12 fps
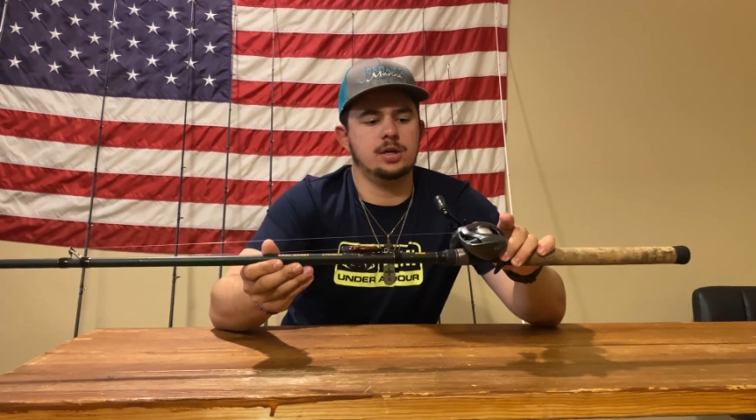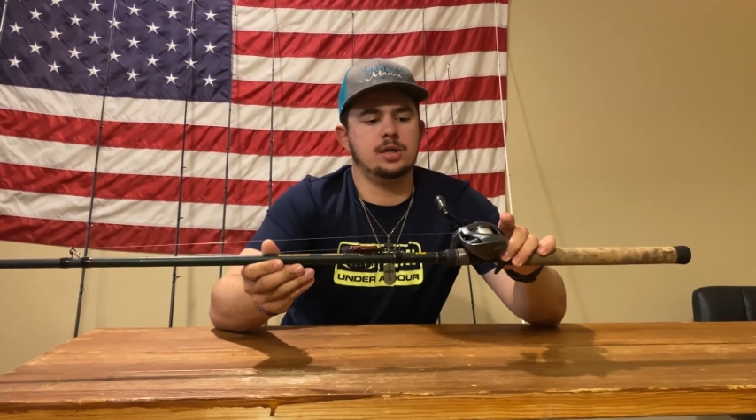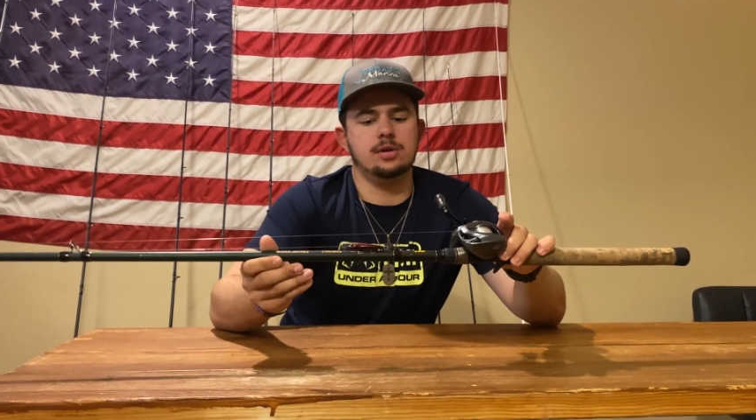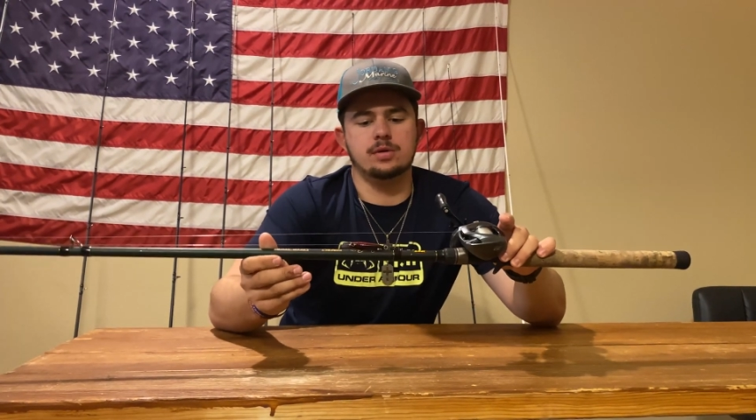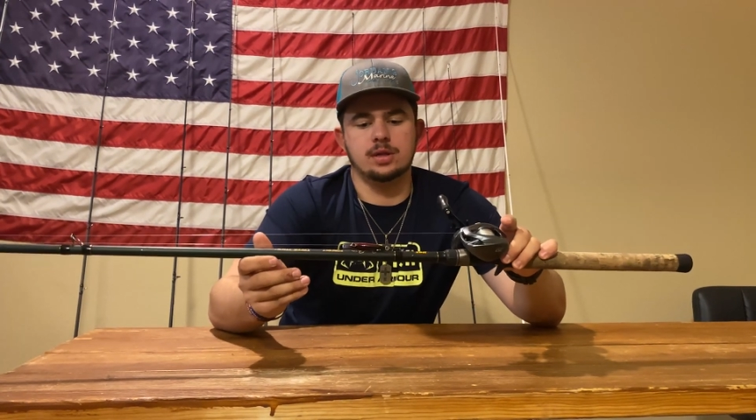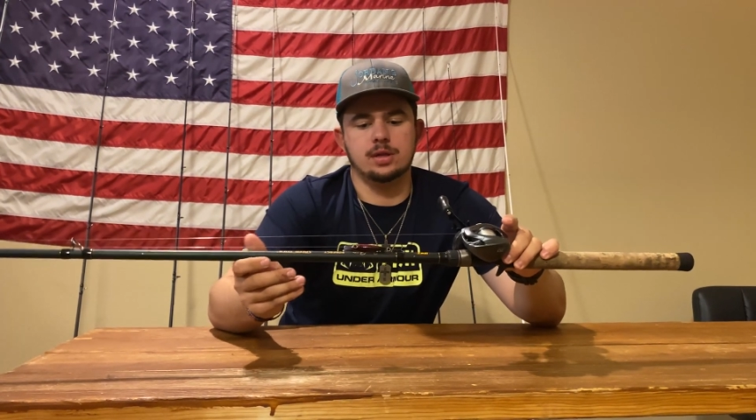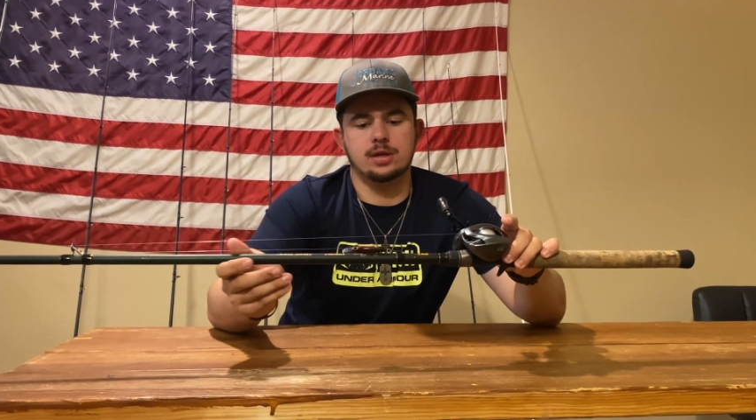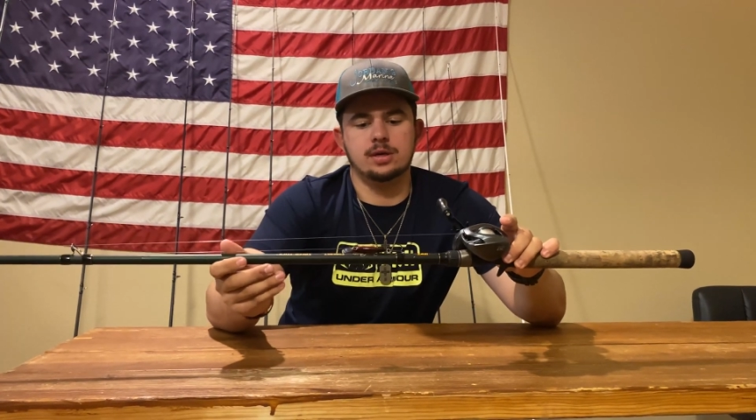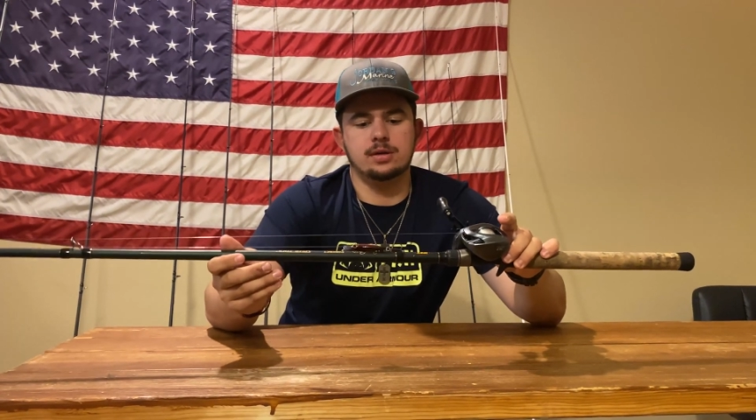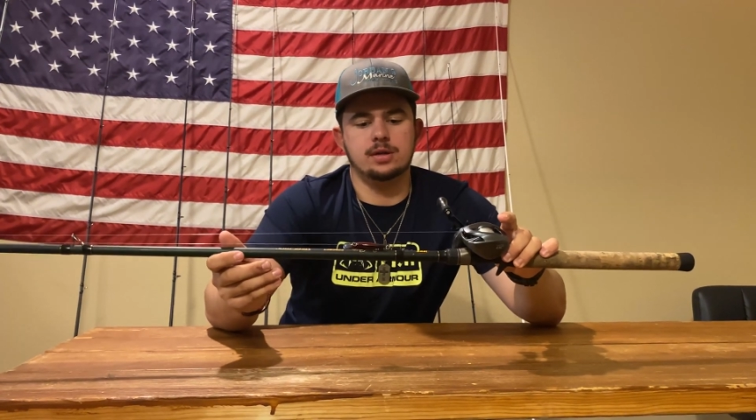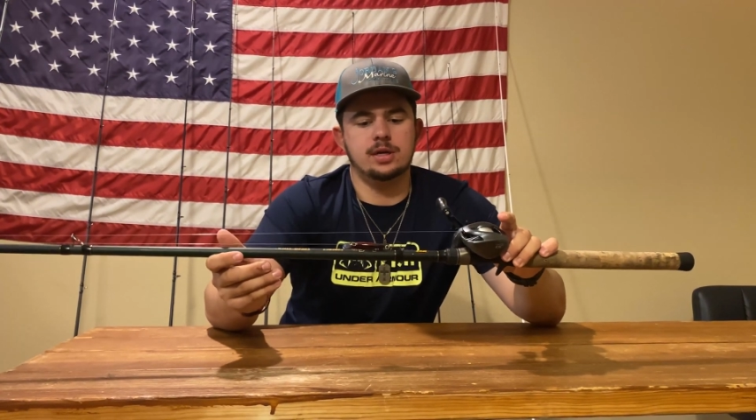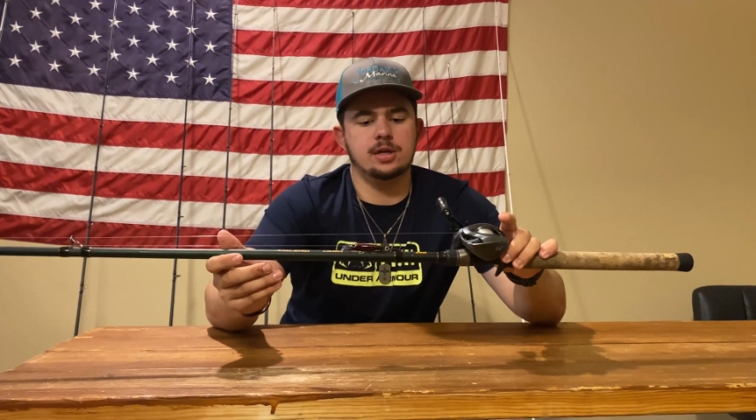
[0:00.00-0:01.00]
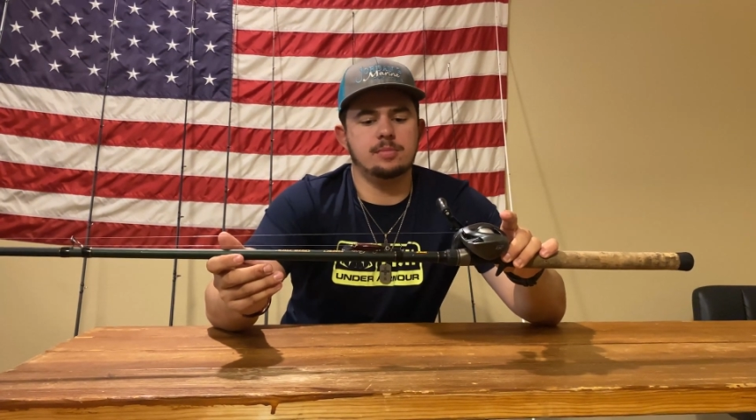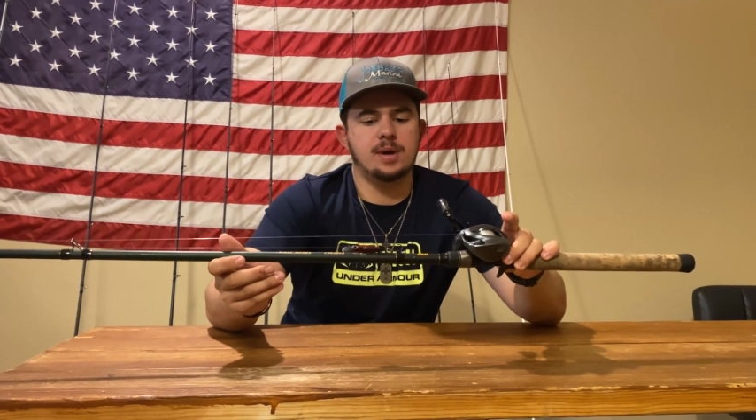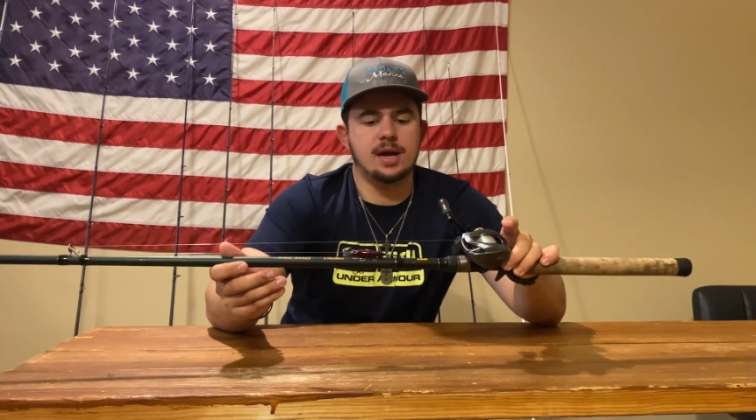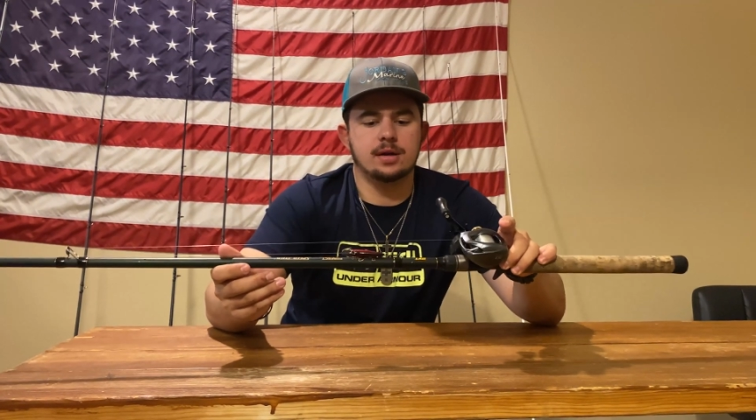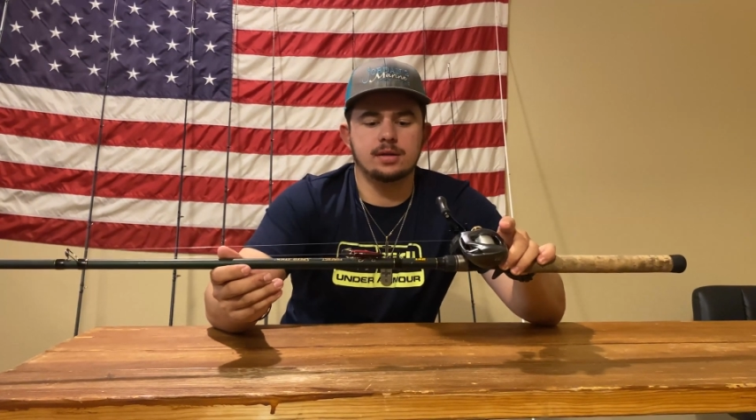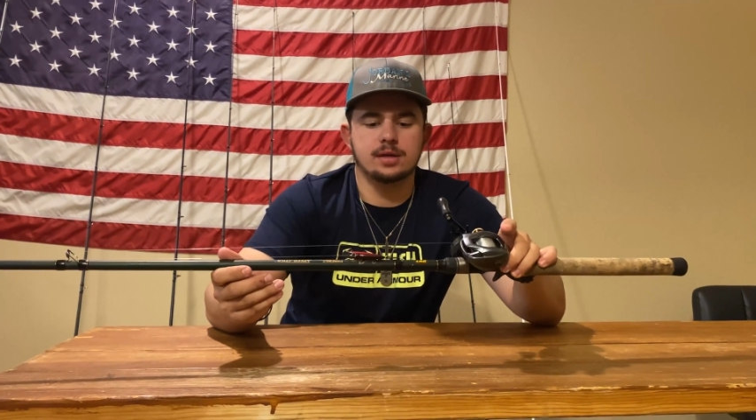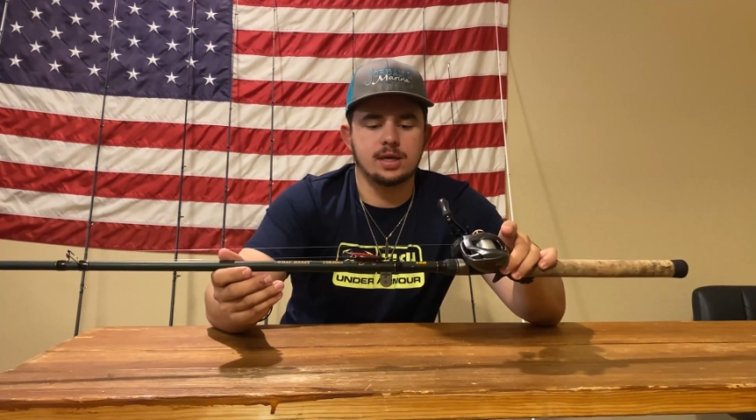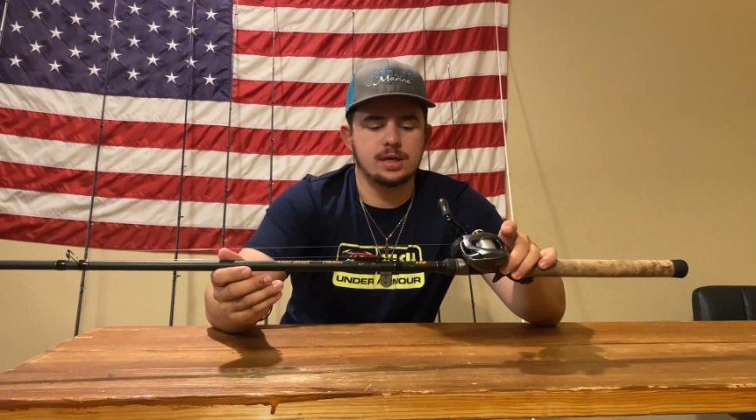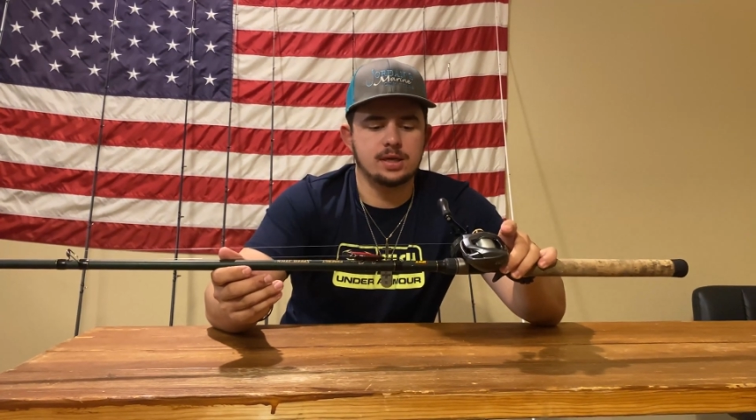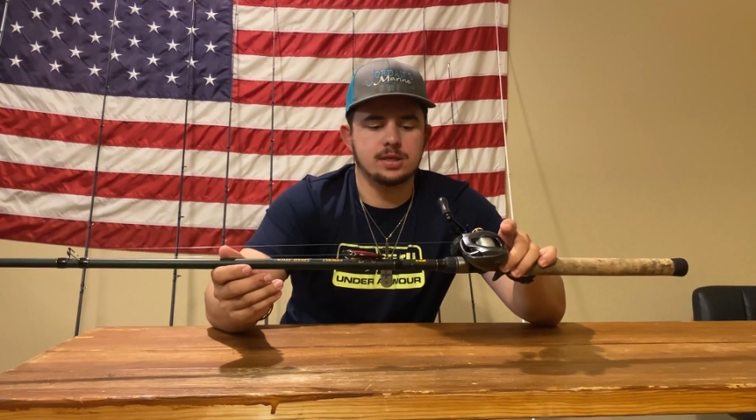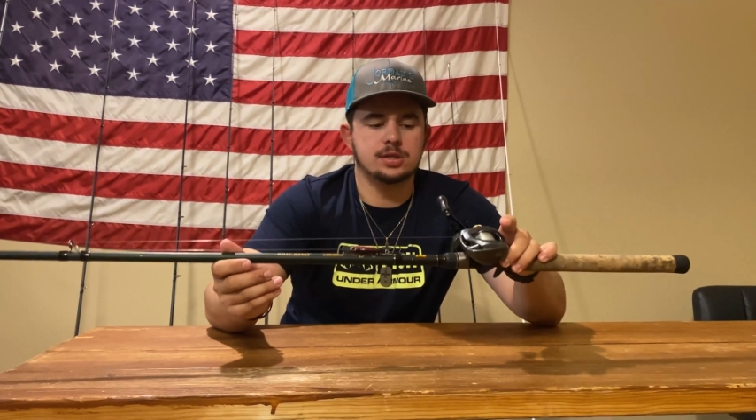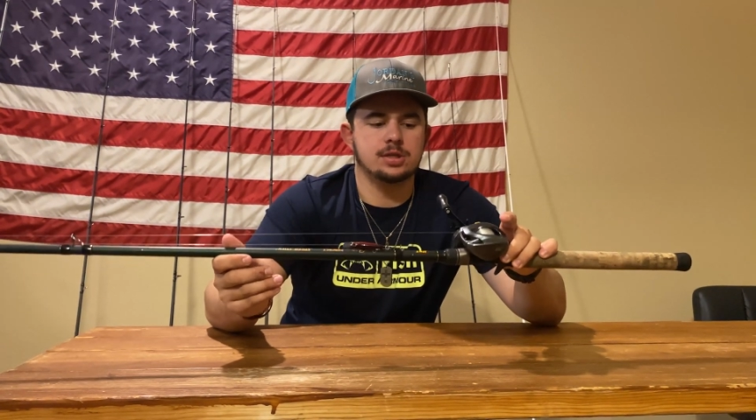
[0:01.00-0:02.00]
You can literally, no matter the
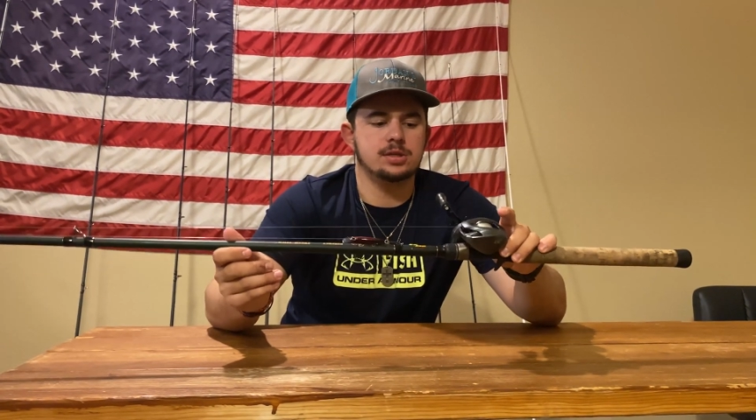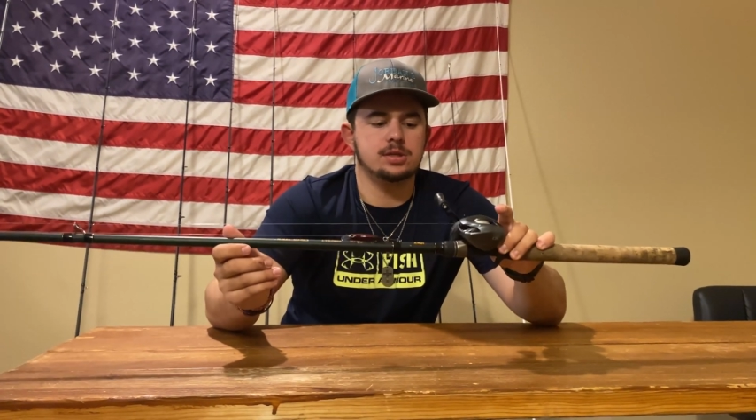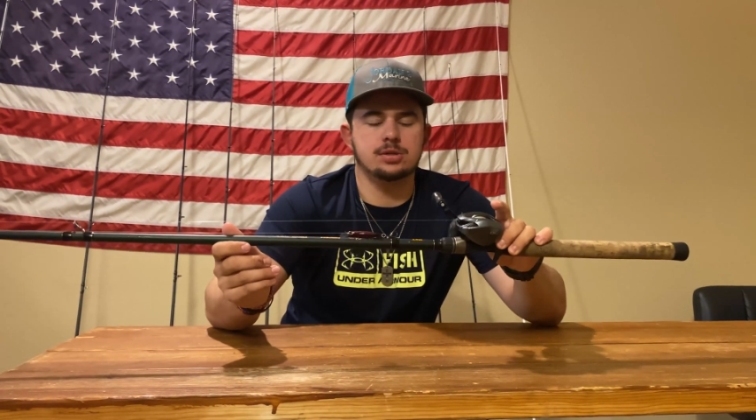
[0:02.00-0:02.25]
conditions,